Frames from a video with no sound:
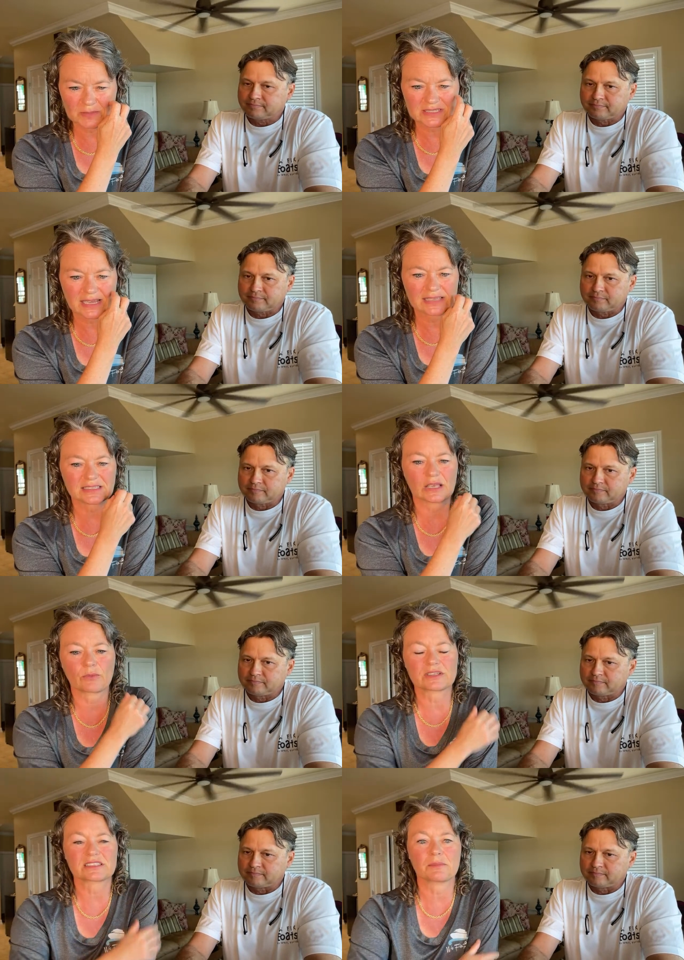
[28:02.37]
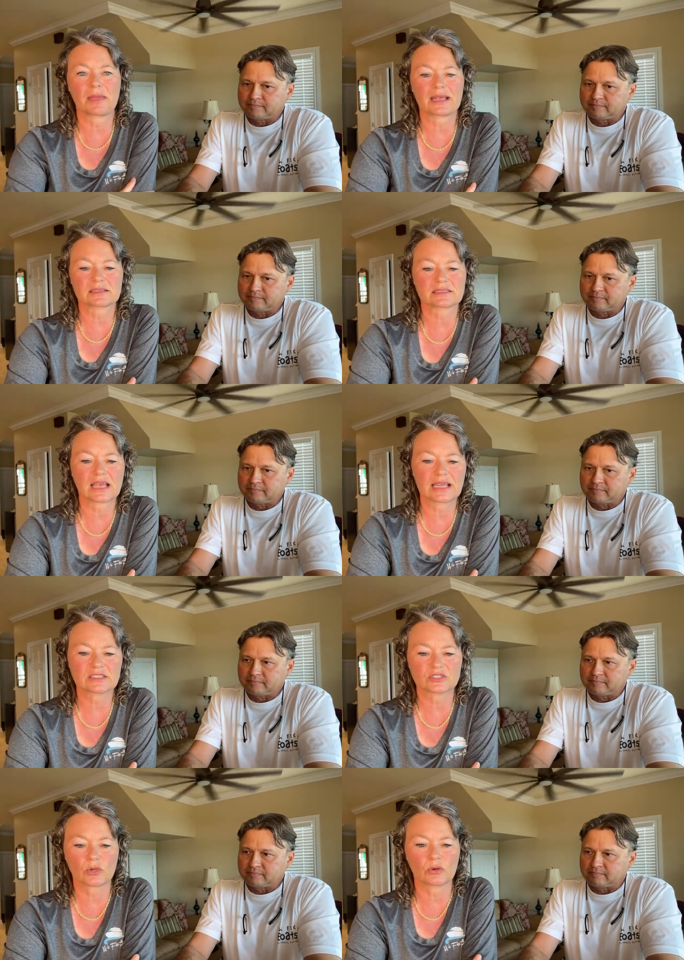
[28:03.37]
Speaker 1: is asking, what's the max
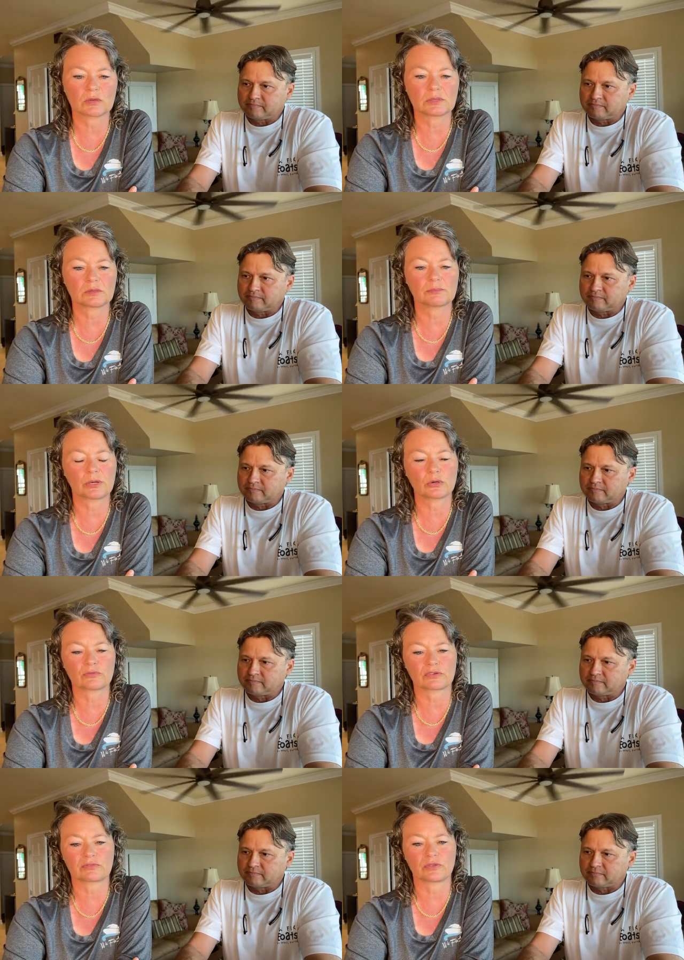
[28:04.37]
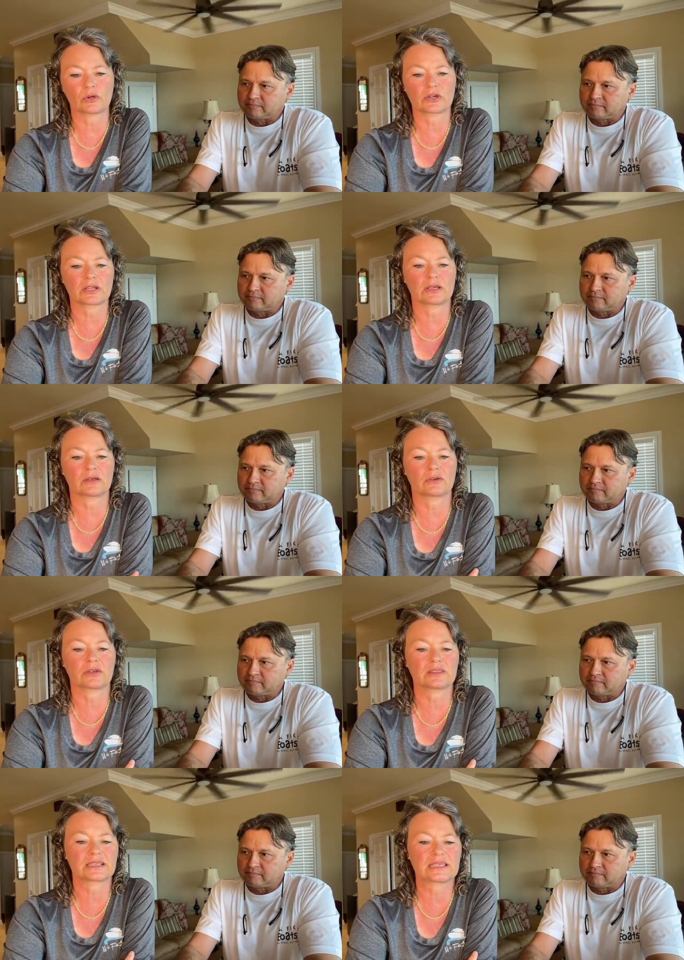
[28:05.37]
size towable boat for Florida or
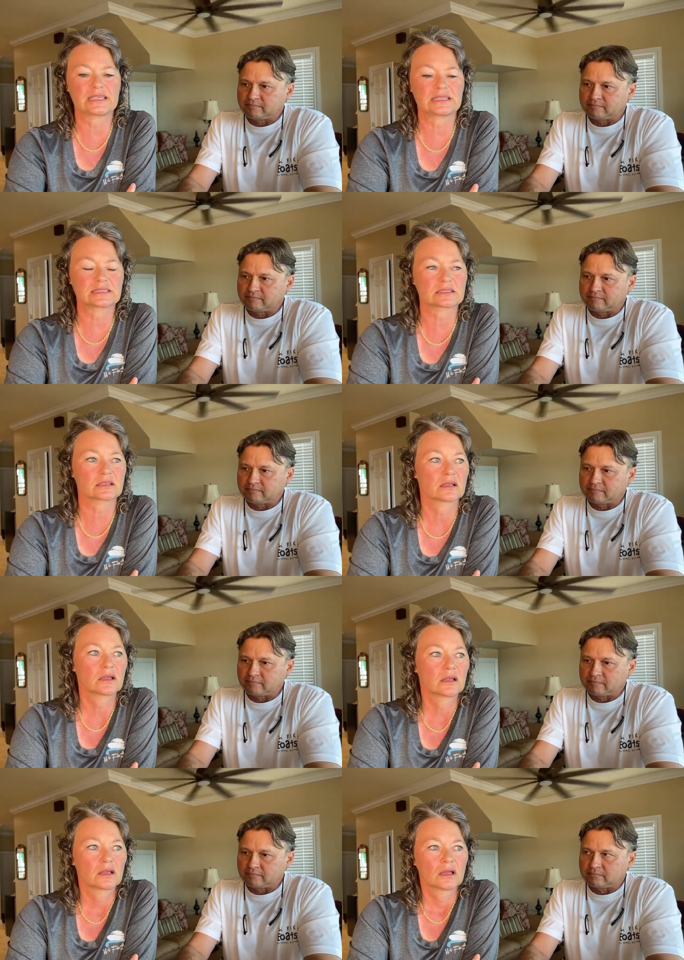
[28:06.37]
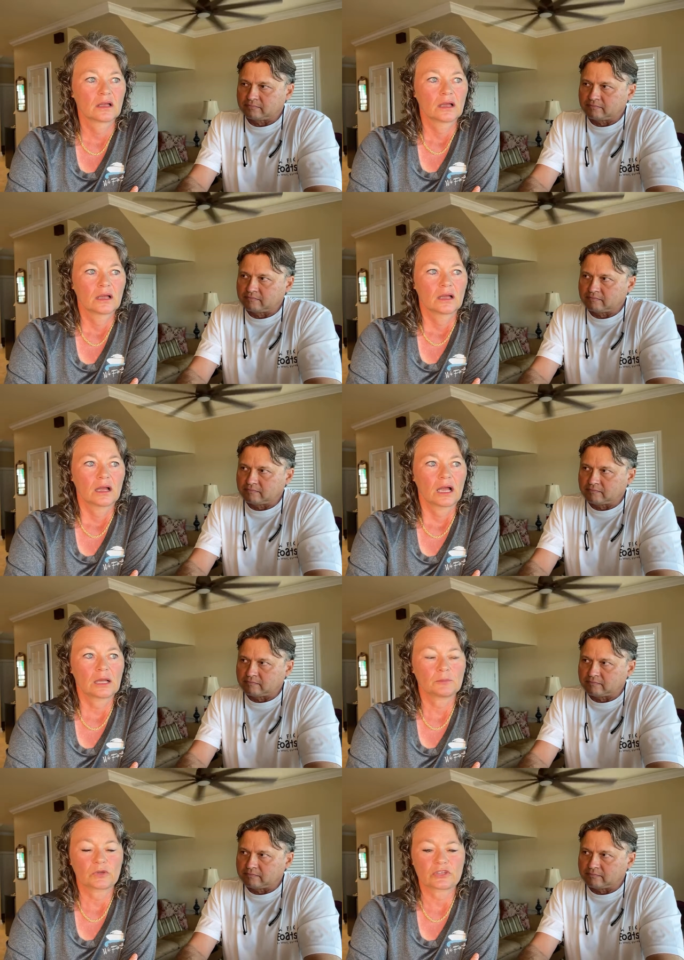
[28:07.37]
in the Keys?
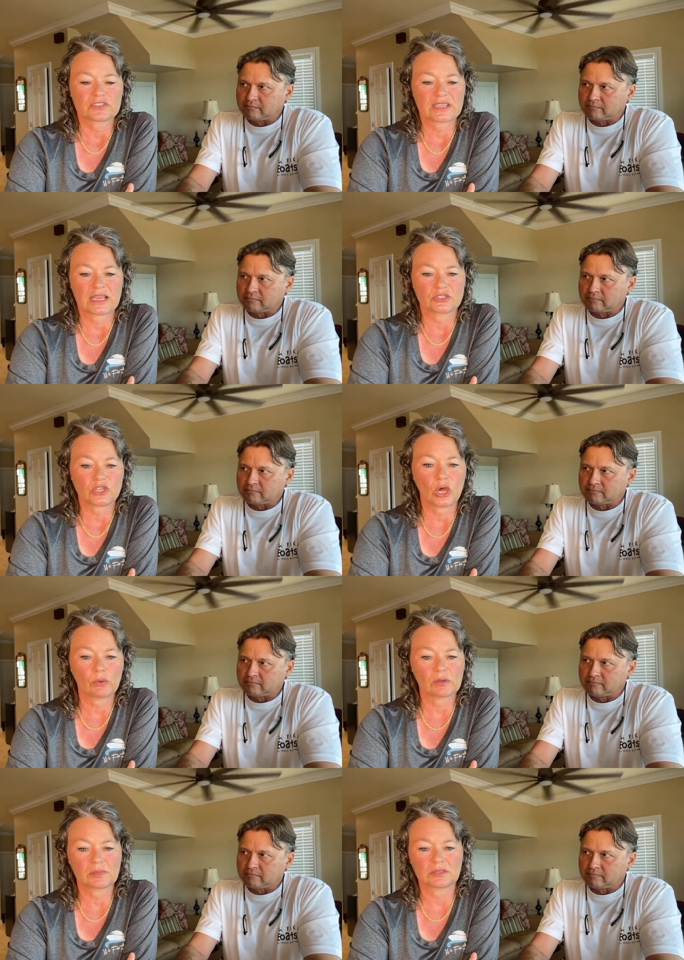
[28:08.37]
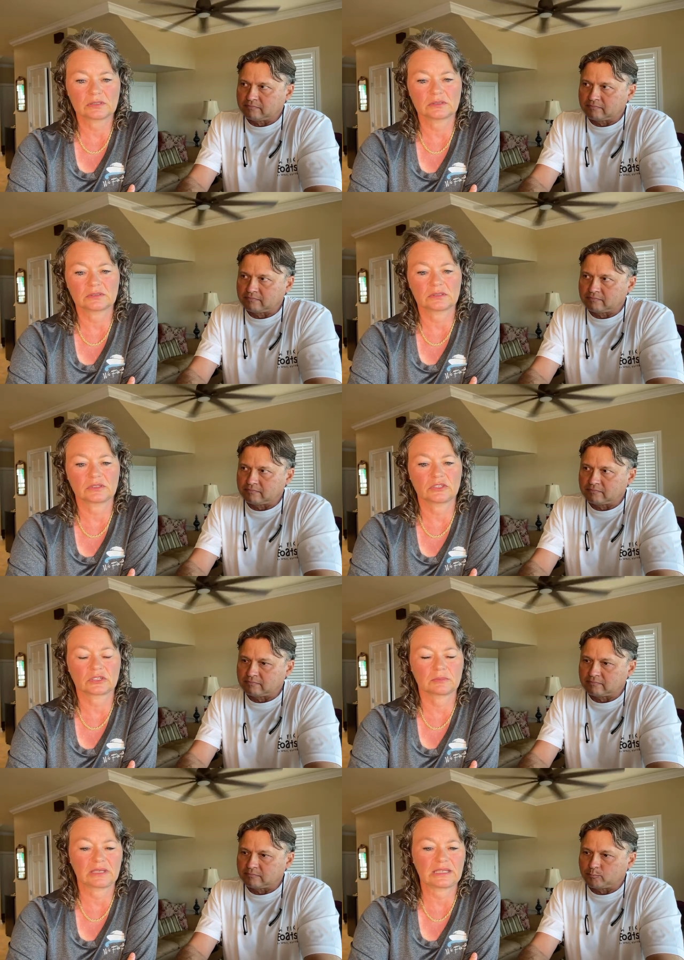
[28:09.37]
When you're saying towable,
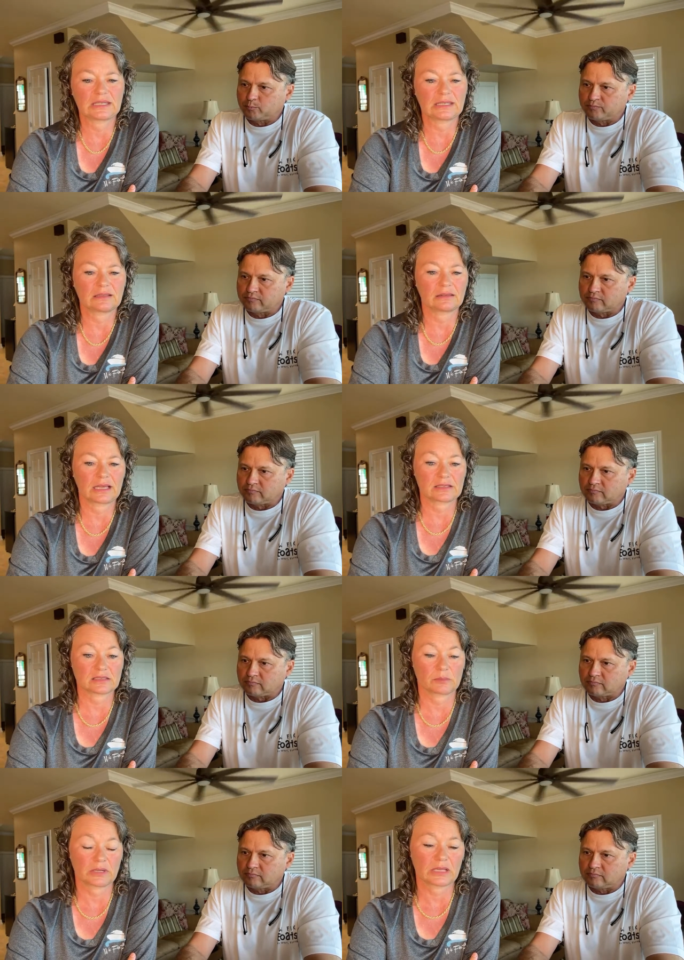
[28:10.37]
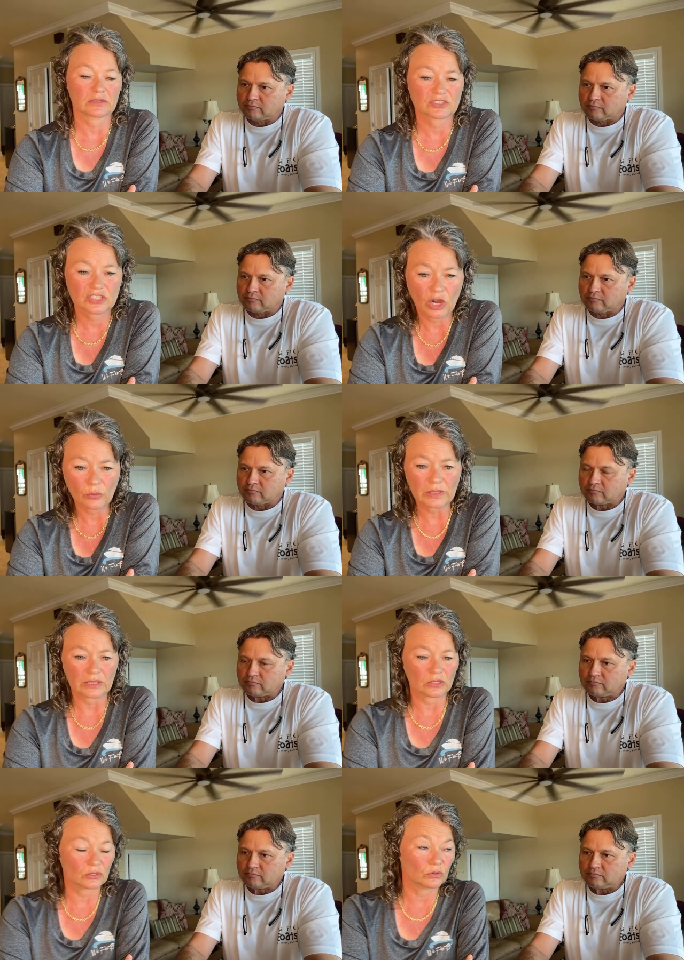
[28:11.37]
you're meaning that somebody is
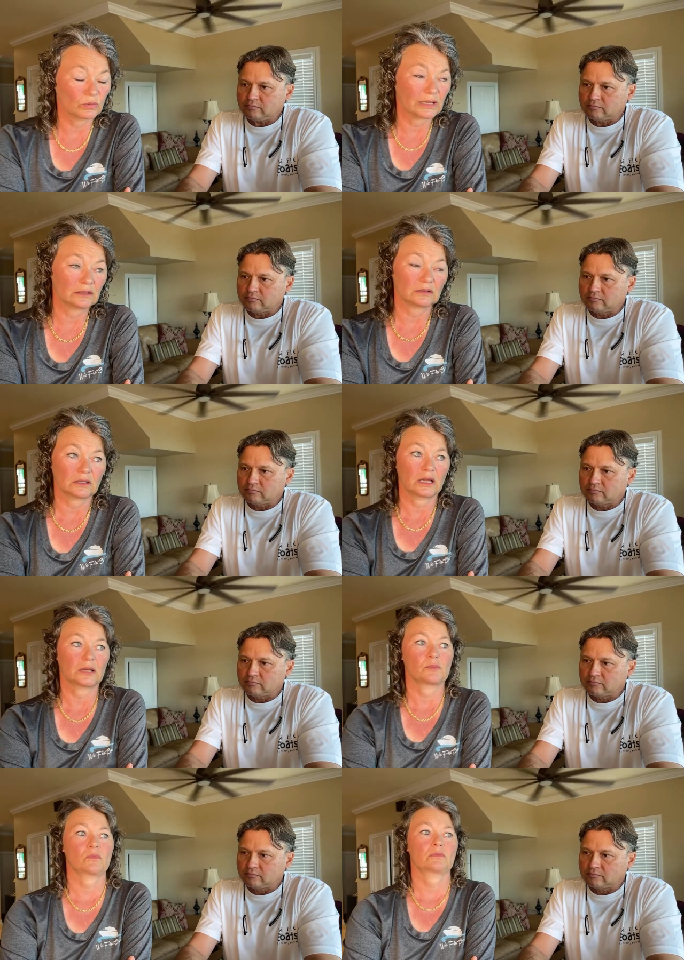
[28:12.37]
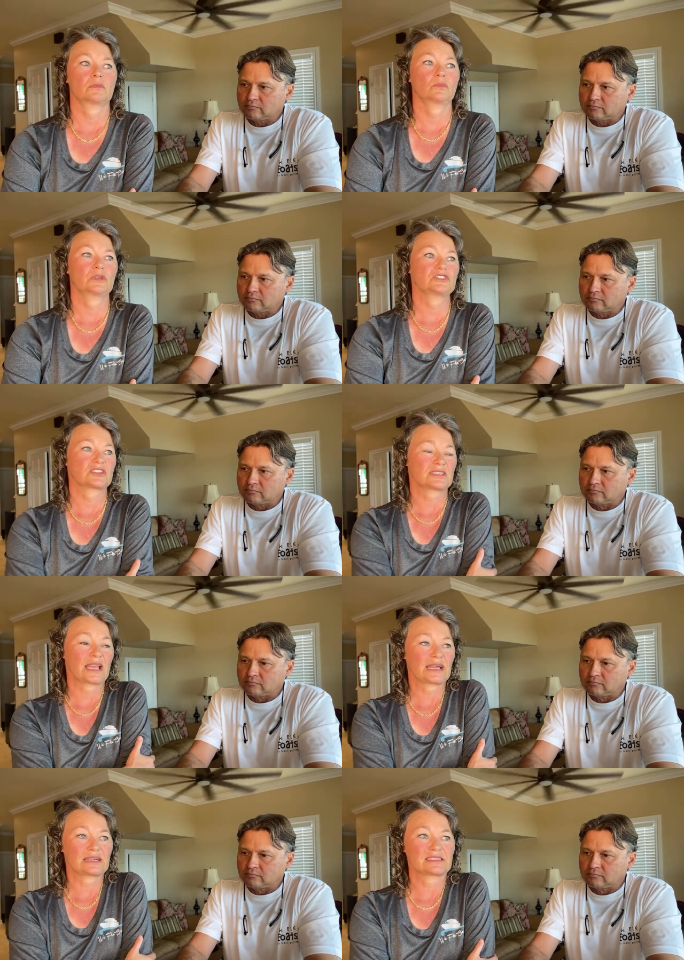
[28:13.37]
towing you. Well, we just
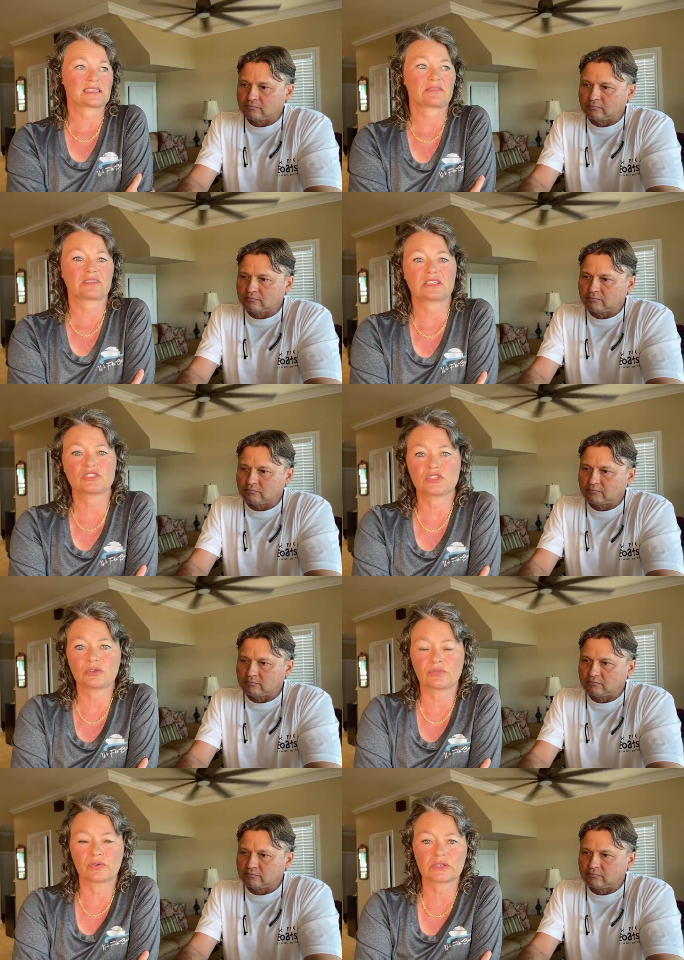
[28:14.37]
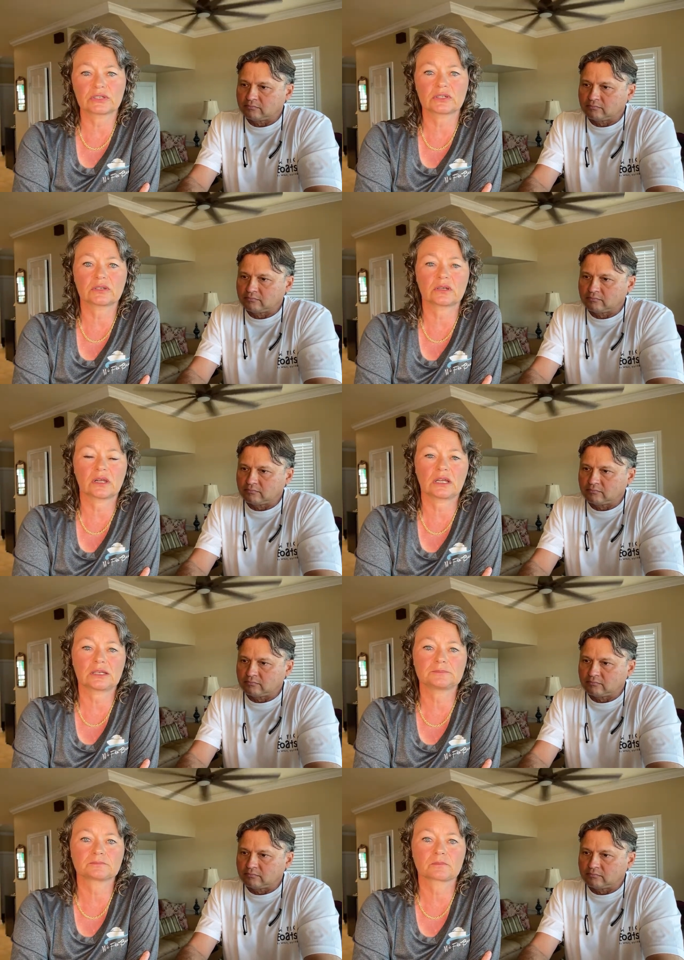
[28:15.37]
had a 72-footer